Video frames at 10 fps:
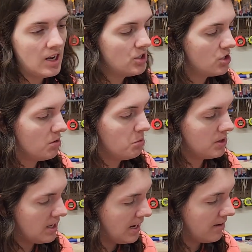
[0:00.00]
I should have
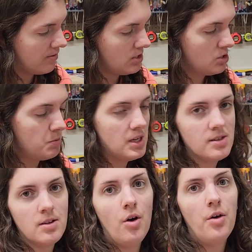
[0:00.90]
put the 1/2 inch
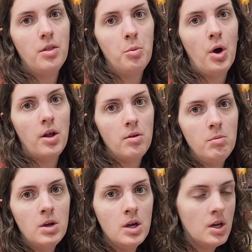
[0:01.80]
piece on the bottom.